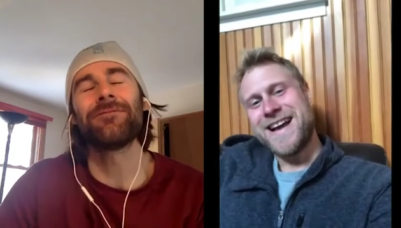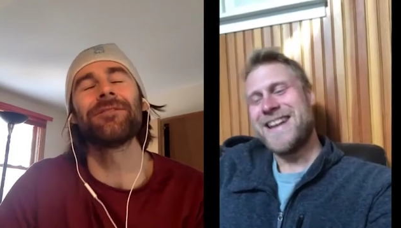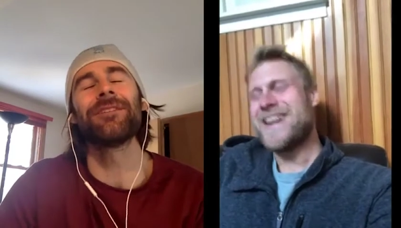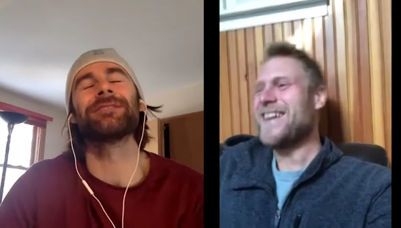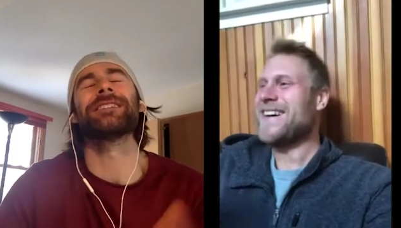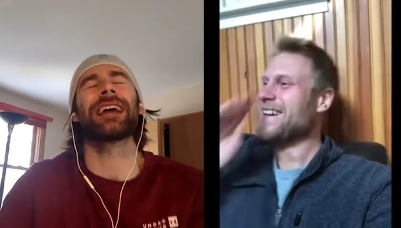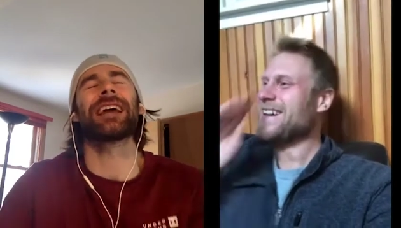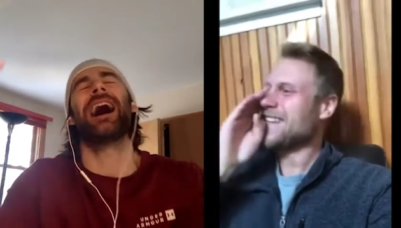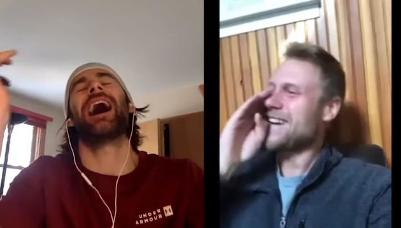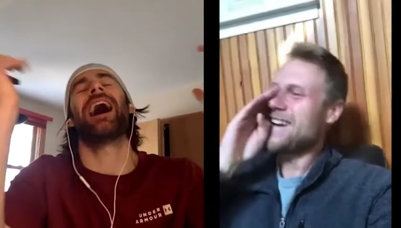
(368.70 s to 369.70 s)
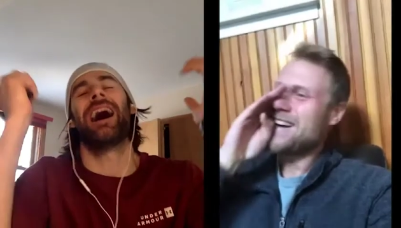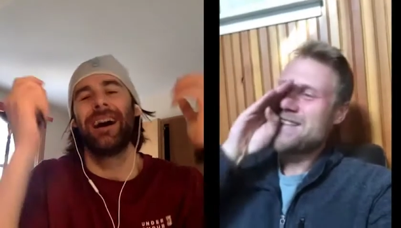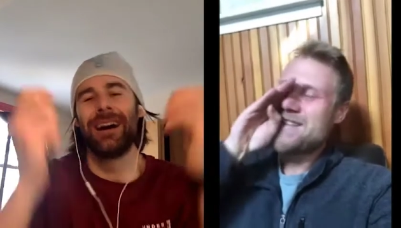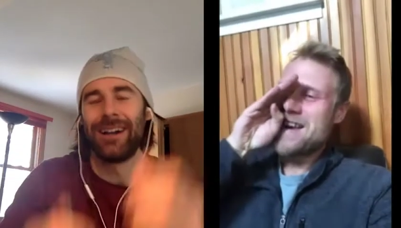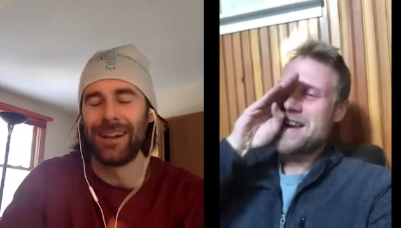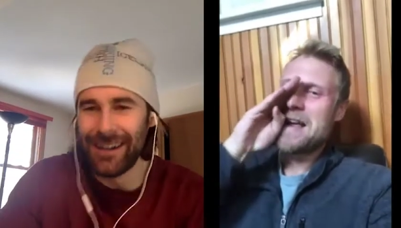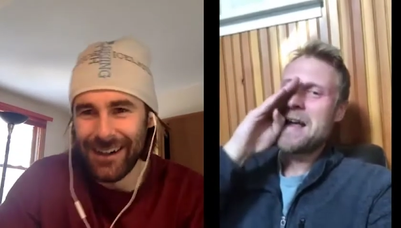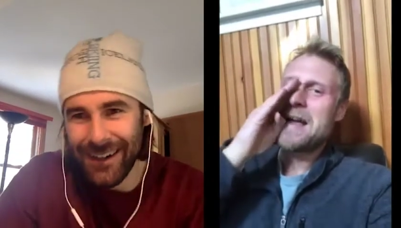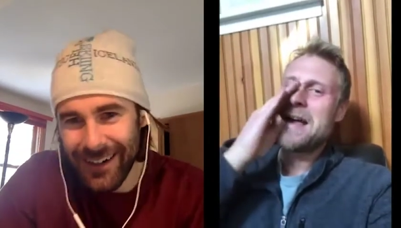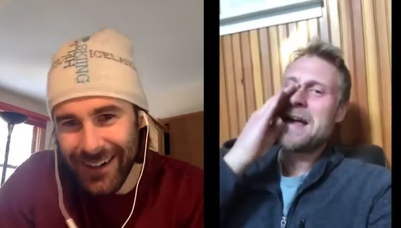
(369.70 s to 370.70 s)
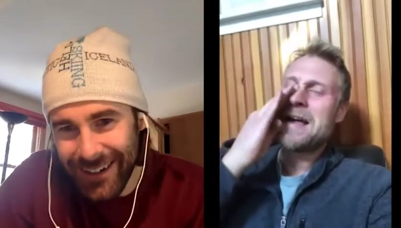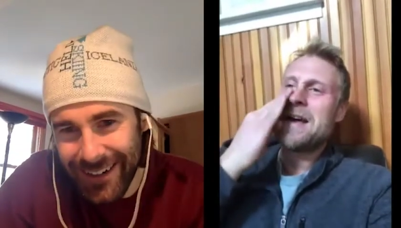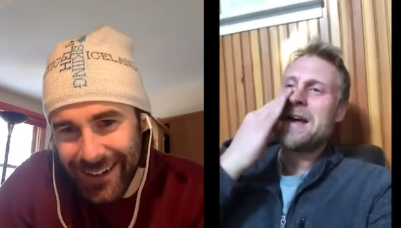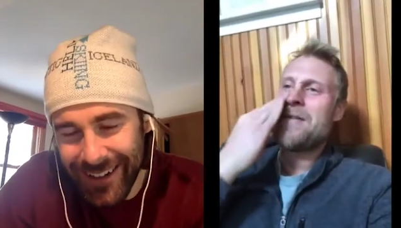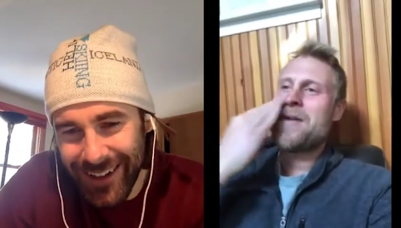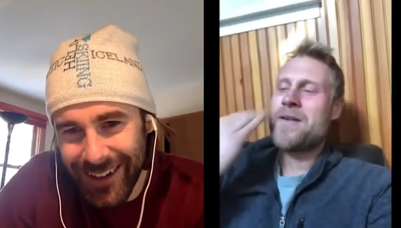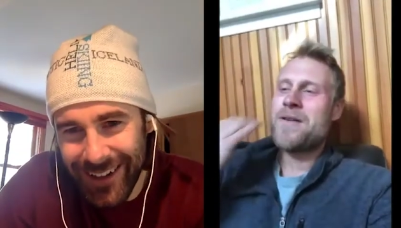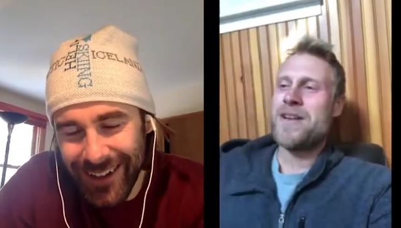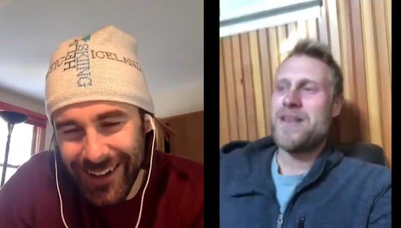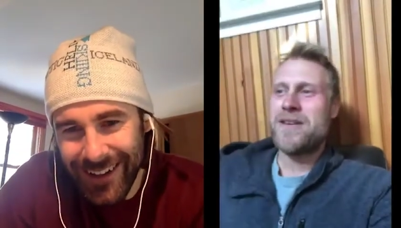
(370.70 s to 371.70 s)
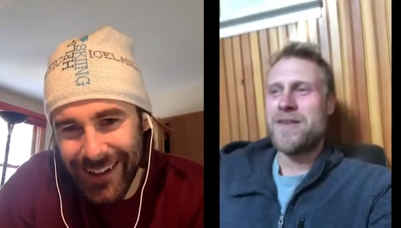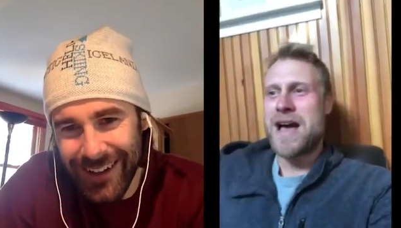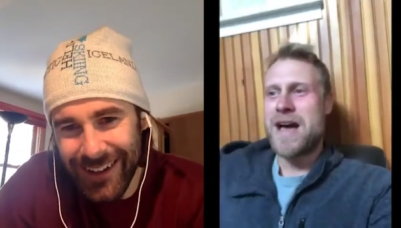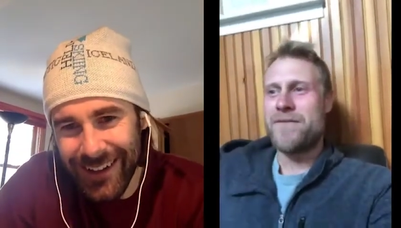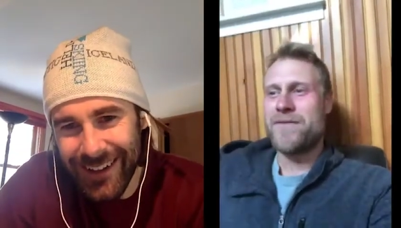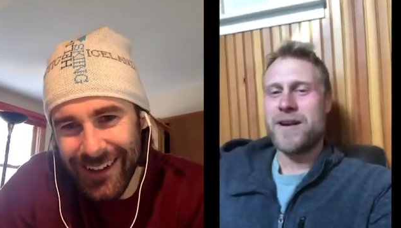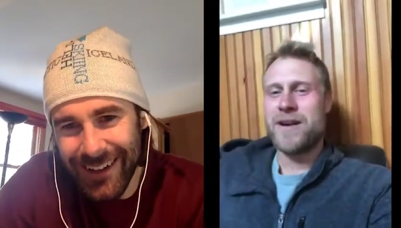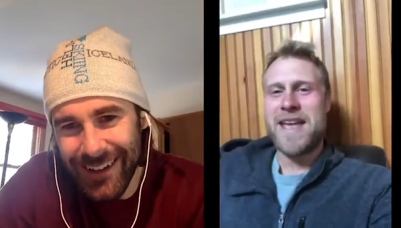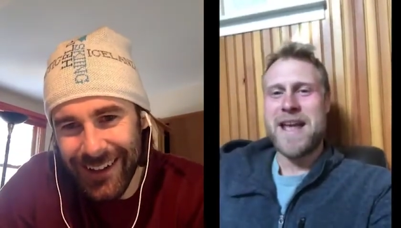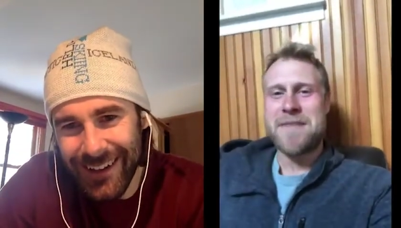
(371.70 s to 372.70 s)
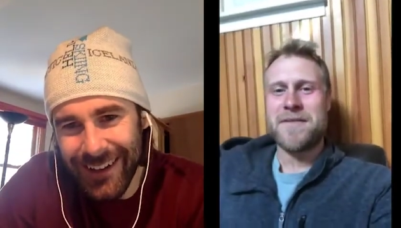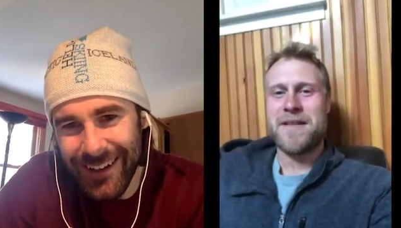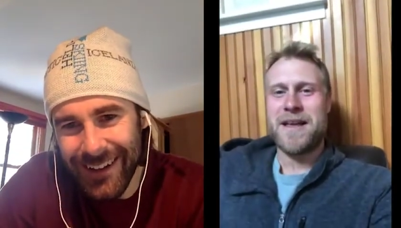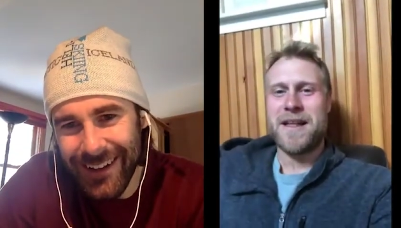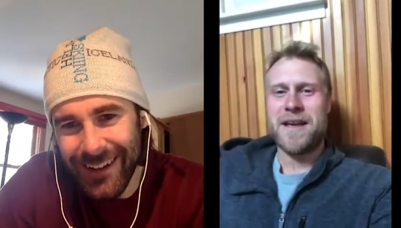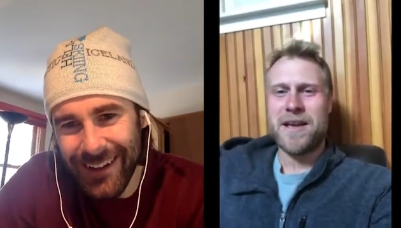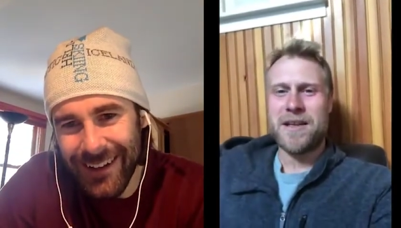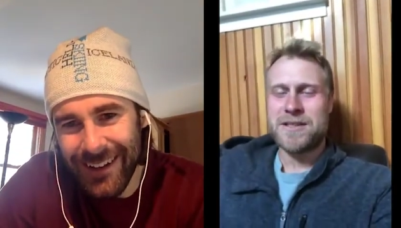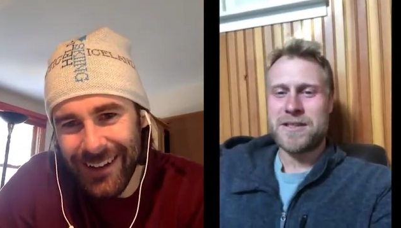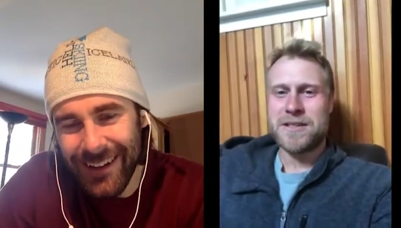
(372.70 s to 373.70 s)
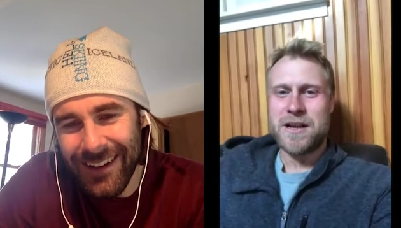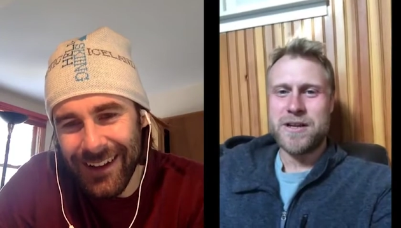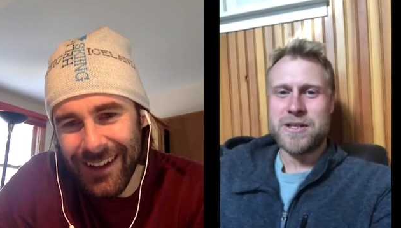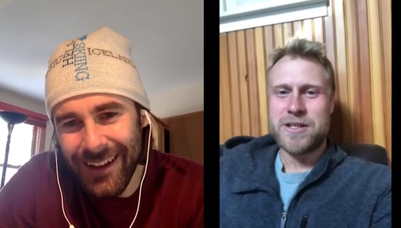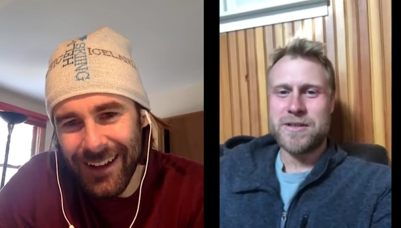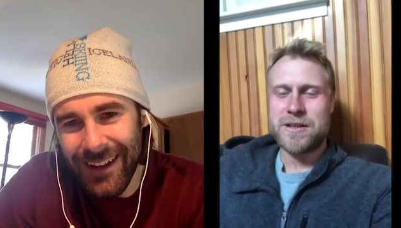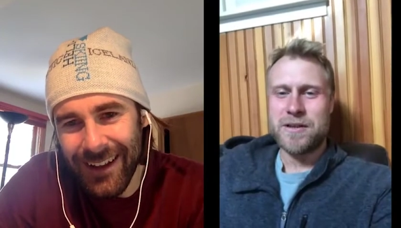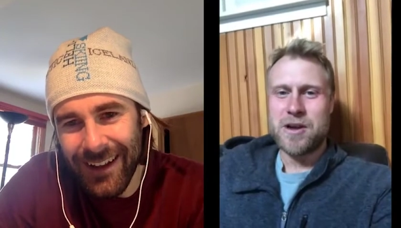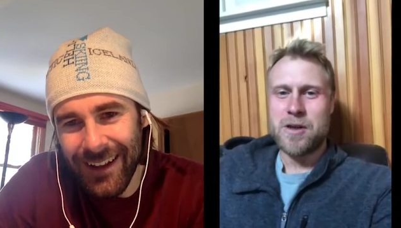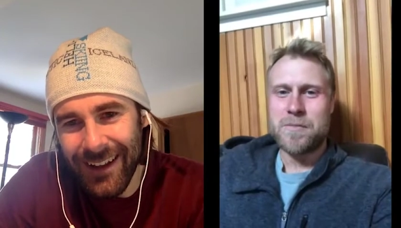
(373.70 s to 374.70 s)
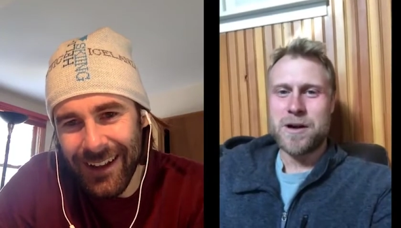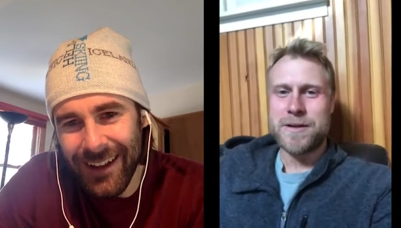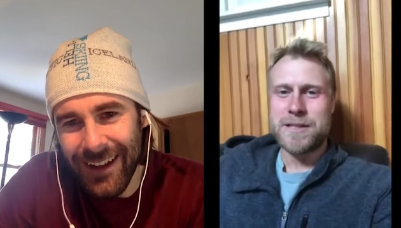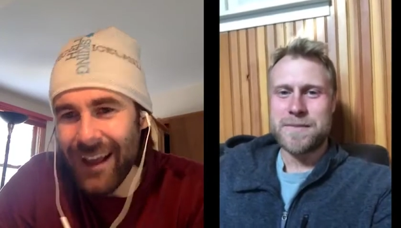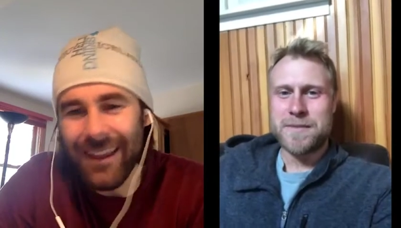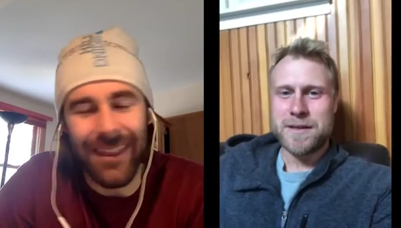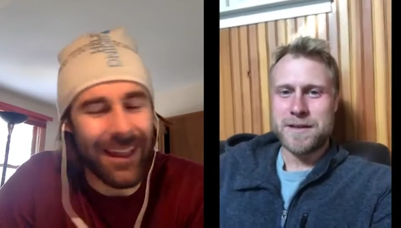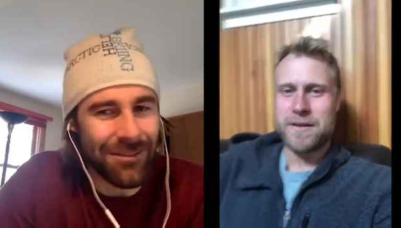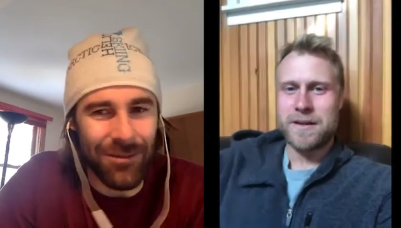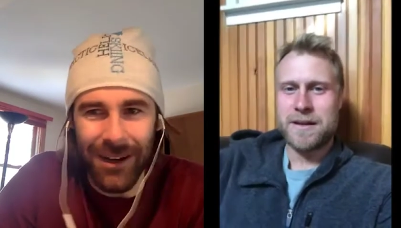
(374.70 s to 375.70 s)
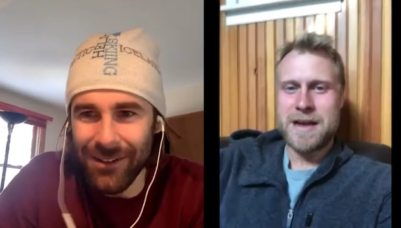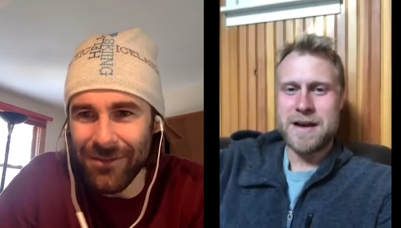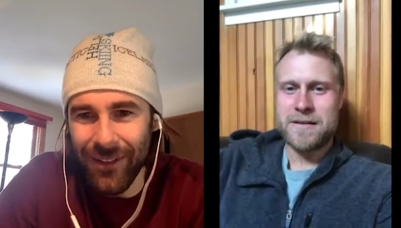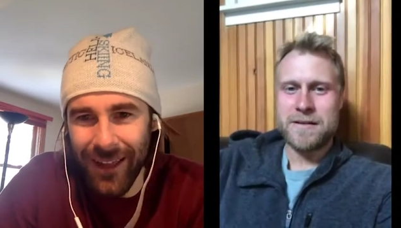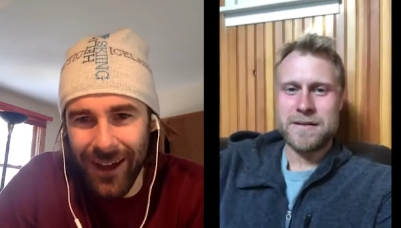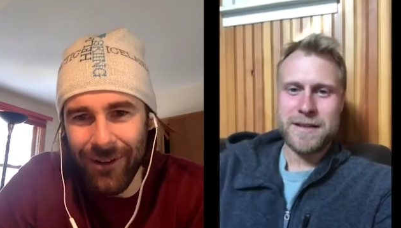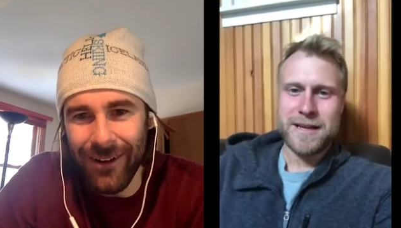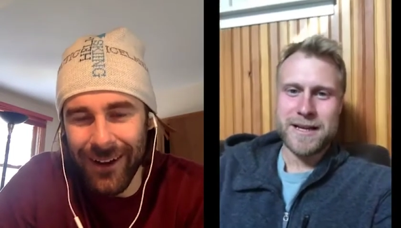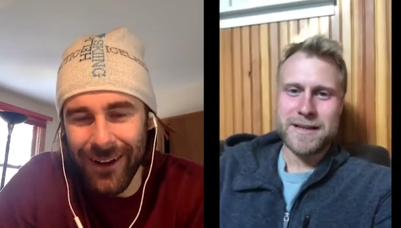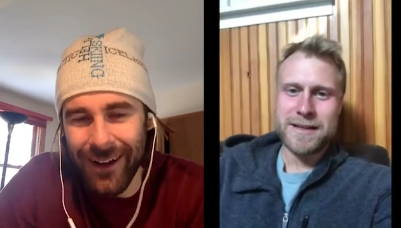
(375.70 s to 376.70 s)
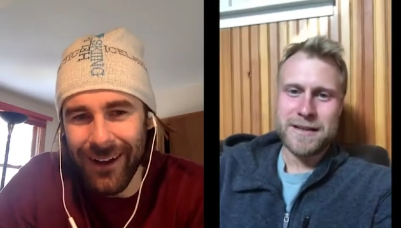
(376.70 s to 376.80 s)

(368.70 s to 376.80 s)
Speaker 1: I
Speaker 2: know. I was like, I was like oh man.
Speaker 1: What, what do you have for a camera for that? Like, a, just are you just using old GoPro or
Speaker 2: something to hold it out? For that one, yeah.